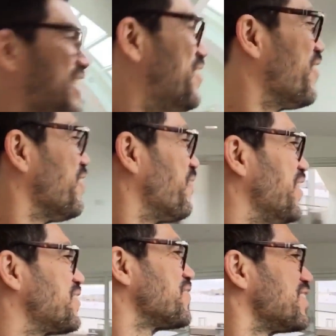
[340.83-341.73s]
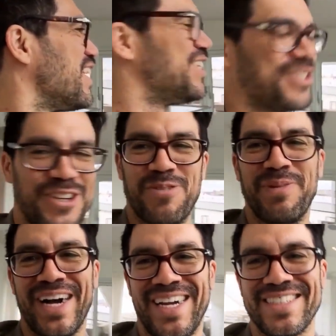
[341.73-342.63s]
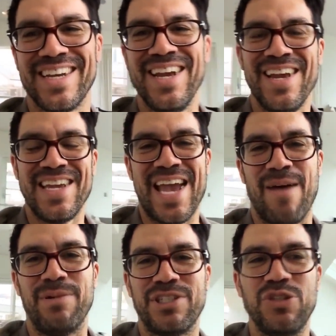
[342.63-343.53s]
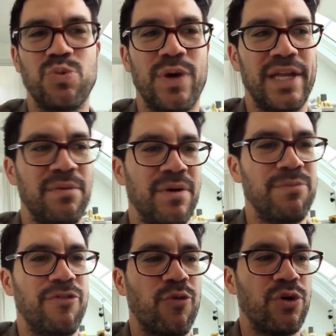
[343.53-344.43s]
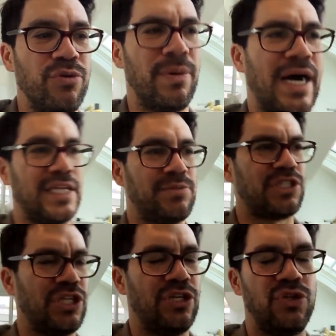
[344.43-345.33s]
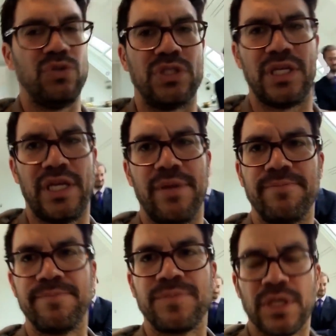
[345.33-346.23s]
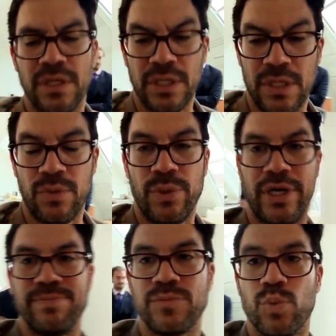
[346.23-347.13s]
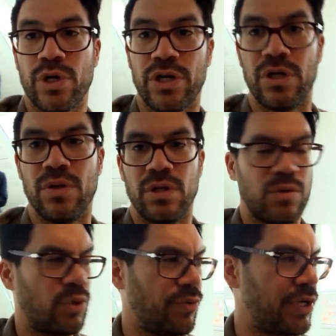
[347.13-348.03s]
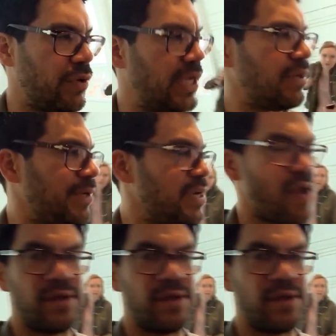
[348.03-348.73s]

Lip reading: You're on the rental side, so you're biased. Yeah, but you rent before you buy, especially a new city. Well, we're gonna go look. Where are we going now, Maya?